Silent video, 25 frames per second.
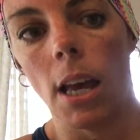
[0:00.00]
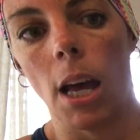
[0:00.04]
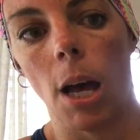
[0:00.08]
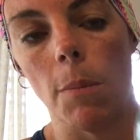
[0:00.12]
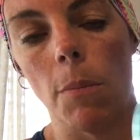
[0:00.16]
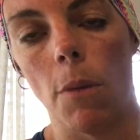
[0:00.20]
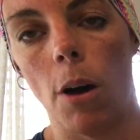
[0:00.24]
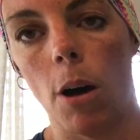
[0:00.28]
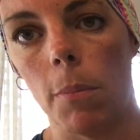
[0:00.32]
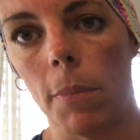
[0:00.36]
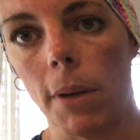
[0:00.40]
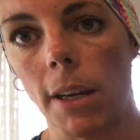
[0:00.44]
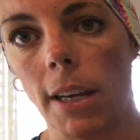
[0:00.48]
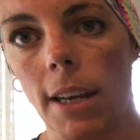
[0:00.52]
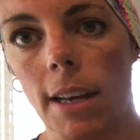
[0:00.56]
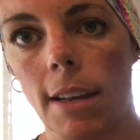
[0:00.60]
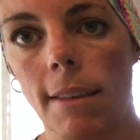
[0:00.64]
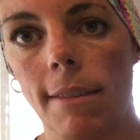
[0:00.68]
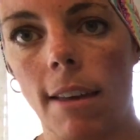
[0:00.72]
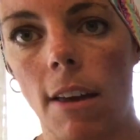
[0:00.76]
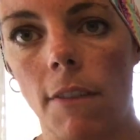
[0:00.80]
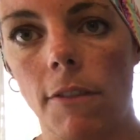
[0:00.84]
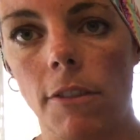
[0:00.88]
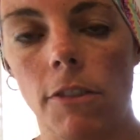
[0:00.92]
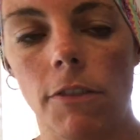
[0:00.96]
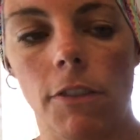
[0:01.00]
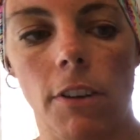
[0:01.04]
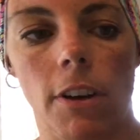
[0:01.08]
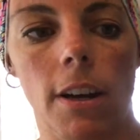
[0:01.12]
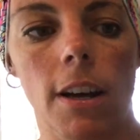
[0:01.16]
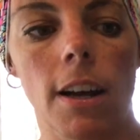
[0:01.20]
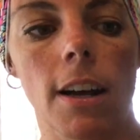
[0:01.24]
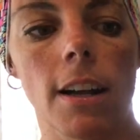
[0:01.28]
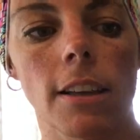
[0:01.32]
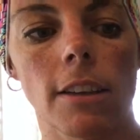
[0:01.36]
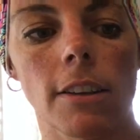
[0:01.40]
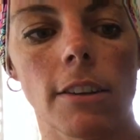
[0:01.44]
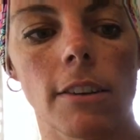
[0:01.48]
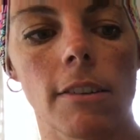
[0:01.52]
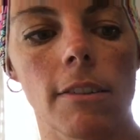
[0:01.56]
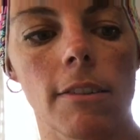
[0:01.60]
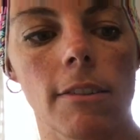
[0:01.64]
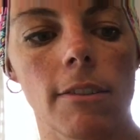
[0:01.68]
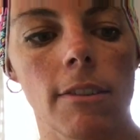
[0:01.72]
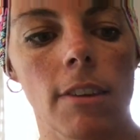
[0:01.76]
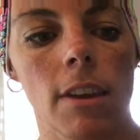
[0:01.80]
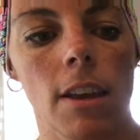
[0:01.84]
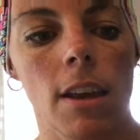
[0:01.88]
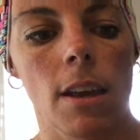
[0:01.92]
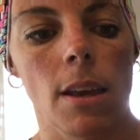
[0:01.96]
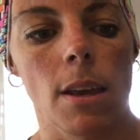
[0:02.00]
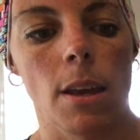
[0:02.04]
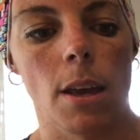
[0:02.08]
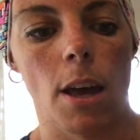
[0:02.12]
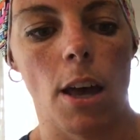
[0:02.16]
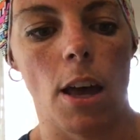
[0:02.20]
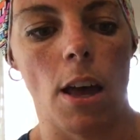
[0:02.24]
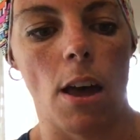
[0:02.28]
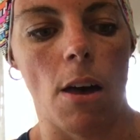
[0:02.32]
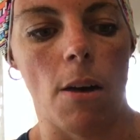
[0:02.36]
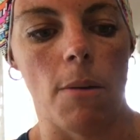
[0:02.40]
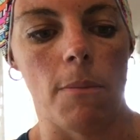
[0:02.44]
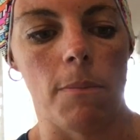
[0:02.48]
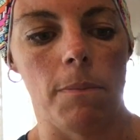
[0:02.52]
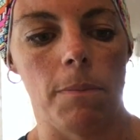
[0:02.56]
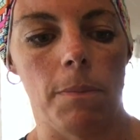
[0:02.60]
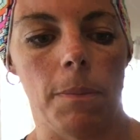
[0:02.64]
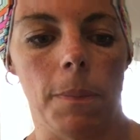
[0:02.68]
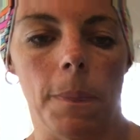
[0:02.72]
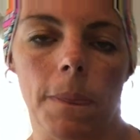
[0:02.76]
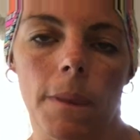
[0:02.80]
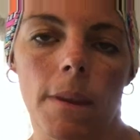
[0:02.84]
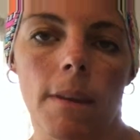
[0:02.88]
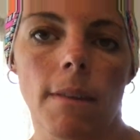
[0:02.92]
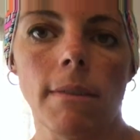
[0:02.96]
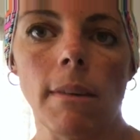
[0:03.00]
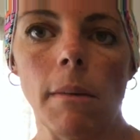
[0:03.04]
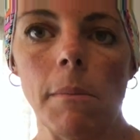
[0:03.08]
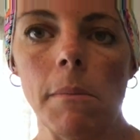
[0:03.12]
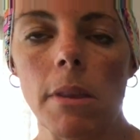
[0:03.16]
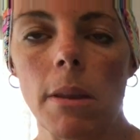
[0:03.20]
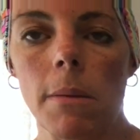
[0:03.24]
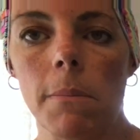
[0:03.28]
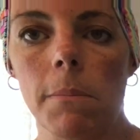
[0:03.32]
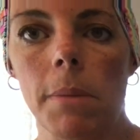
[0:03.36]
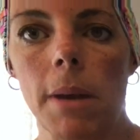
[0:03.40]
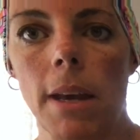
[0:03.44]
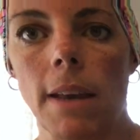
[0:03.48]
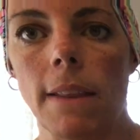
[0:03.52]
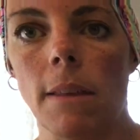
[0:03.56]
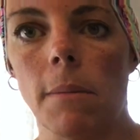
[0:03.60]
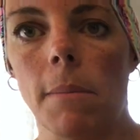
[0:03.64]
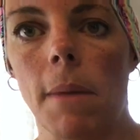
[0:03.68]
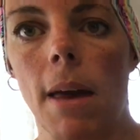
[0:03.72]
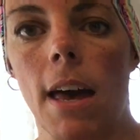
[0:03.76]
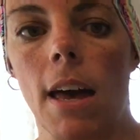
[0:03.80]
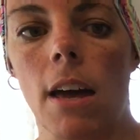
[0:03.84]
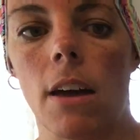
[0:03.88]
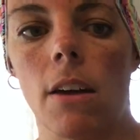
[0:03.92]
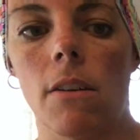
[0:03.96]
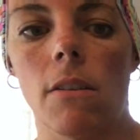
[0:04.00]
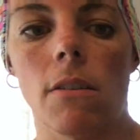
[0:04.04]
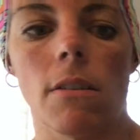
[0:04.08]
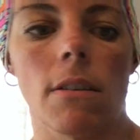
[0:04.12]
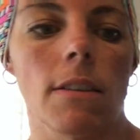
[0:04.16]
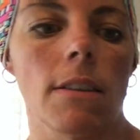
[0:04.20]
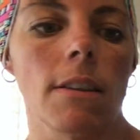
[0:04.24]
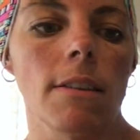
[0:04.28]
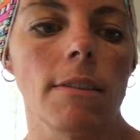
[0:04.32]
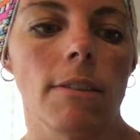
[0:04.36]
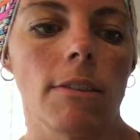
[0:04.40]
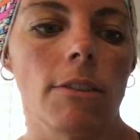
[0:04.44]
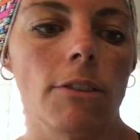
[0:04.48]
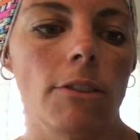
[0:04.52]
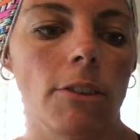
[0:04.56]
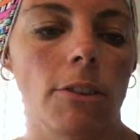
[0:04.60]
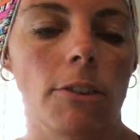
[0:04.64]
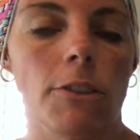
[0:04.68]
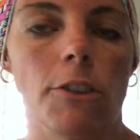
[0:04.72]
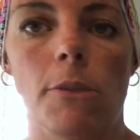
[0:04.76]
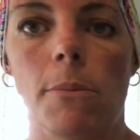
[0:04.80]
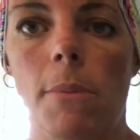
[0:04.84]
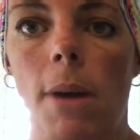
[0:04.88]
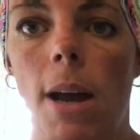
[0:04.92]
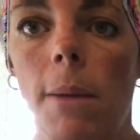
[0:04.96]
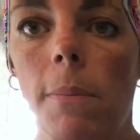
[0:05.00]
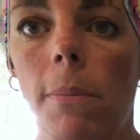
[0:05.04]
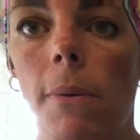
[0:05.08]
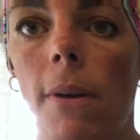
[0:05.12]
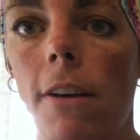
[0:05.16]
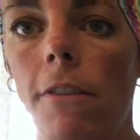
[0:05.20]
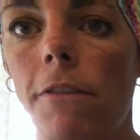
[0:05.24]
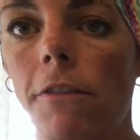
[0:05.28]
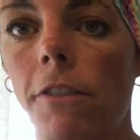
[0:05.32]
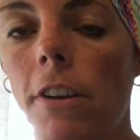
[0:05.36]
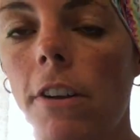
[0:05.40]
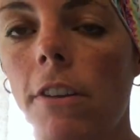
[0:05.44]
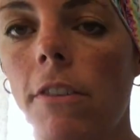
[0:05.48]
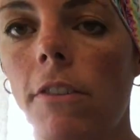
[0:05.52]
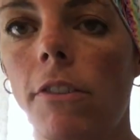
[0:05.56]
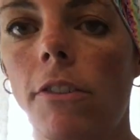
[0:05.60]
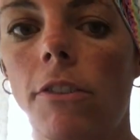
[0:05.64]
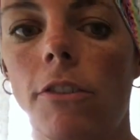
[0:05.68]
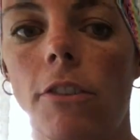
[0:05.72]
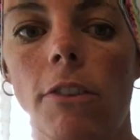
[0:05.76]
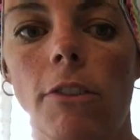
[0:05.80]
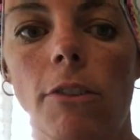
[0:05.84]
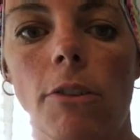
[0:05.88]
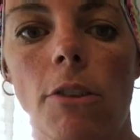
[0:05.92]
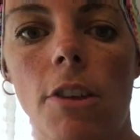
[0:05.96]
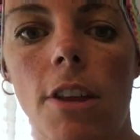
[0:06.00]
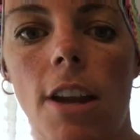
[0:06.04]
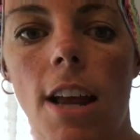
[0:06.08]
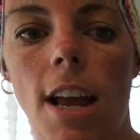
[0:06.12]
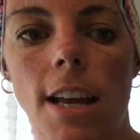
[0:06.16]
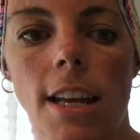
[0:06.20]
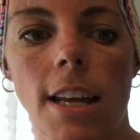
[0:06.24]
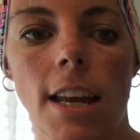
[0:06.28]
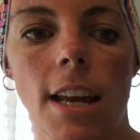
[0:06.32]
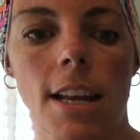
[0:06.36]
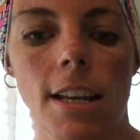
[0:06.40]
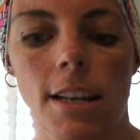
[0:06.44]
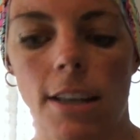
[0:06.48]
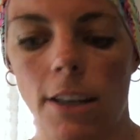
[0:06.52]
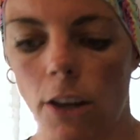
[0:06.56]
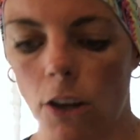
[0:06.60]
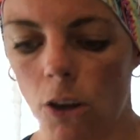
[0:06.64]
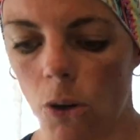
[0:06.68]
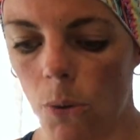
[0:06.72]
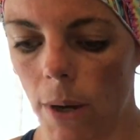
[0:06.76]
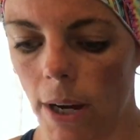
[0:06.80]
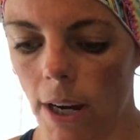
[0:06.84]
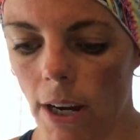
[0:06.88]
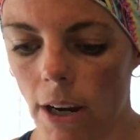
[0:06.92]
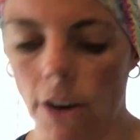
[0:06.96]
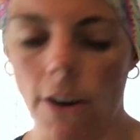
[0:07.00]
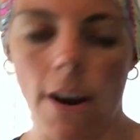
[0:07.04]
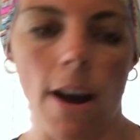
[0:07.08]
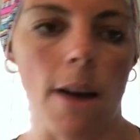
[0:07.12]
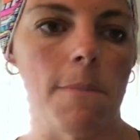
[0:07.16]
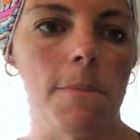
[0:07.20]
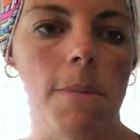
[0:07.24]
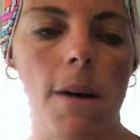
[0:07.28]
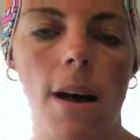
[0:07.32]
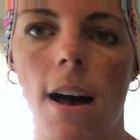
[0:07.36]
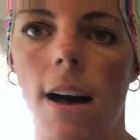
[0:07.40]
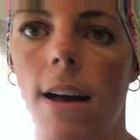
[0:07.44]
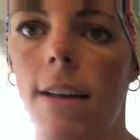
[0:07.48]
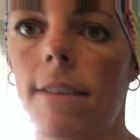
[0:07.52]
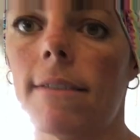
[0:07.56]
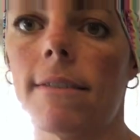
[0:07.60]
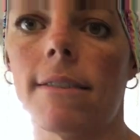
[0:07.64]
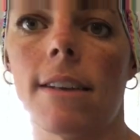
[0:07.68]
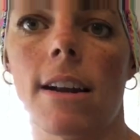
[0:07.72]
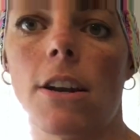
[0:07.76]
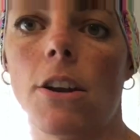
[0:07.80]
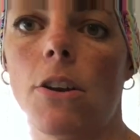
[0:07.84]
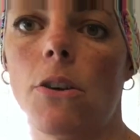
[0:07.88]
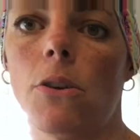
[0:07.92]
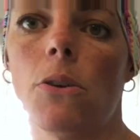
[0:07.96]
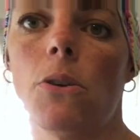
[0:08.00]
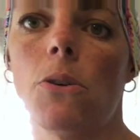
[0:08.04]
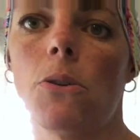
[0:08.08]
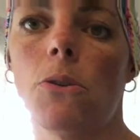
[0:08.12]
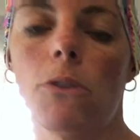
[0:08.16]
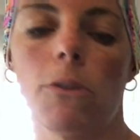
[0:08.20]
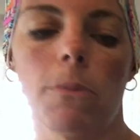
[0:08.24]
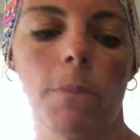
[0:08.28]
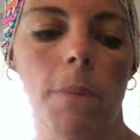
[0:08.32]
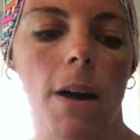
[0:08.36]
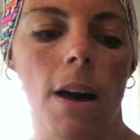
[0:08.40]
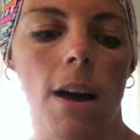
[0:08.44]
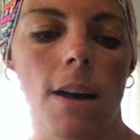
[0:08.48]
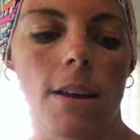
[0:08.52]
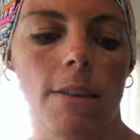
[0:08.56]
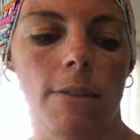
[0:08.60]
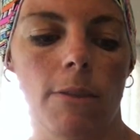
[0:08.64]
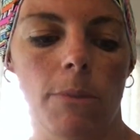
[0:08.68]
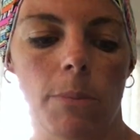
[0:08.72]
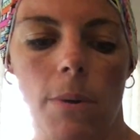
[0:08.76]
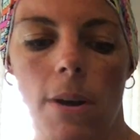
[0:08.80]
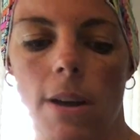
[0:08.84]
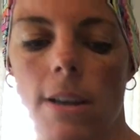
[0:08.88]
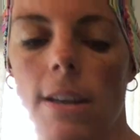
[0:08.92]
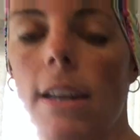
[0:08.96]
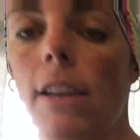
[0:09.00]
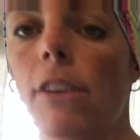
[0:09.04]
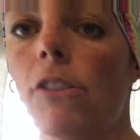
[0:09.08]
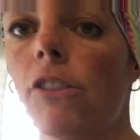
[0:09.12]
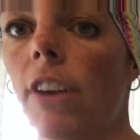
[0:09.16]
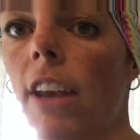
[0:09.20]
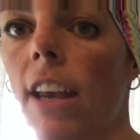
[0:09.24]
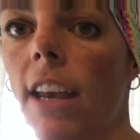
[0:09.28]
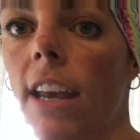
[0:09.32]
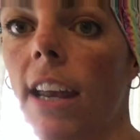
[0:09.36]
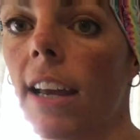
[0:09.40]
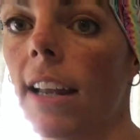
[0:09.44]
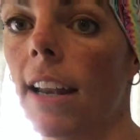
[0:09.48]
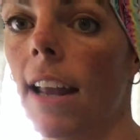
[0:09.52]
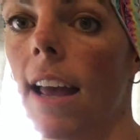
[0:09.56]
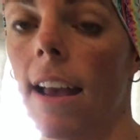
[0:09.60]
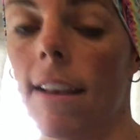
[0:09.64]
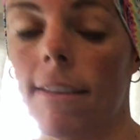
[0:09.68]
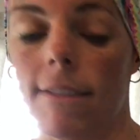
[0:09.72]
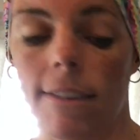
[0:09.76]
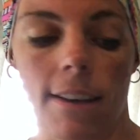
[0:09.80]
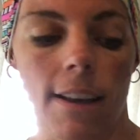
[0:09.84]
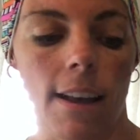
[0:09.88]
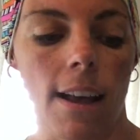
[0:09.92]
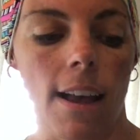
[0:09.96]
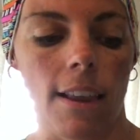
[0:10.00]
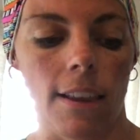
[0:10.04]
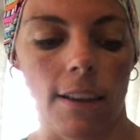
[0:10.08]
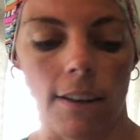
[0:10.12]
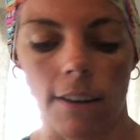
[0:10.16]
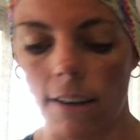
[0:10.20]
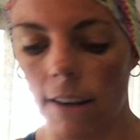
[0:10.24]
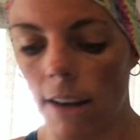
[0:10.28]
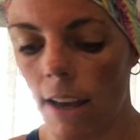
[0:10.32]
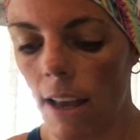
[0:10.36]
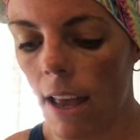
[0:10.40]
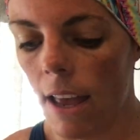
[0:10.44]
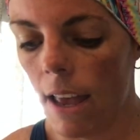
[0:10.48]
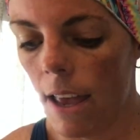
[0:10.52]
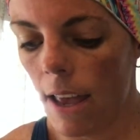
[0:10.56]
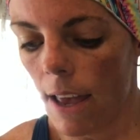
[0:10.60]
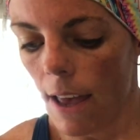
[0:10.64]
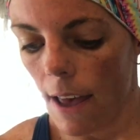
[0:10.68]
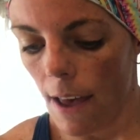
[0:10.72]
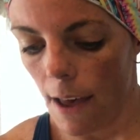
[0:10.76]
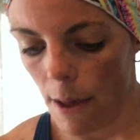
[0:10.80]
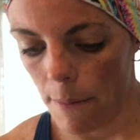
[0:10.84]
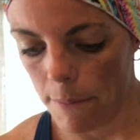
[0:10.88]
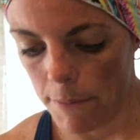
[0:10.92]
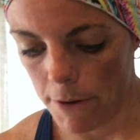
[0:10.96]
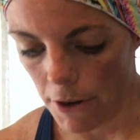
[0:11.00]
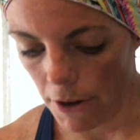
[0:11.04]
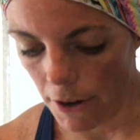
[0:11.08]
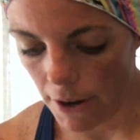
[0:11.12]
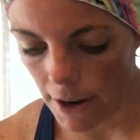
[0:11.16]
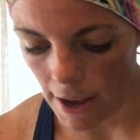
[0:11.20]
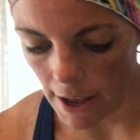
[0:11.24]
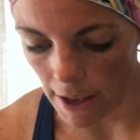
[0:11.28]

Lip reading: All my kids have different colors. Some of them pick them out. This is just for my preference, just so that I can quick grab pods and I know whose pod is what. Each kid kind of has a color in our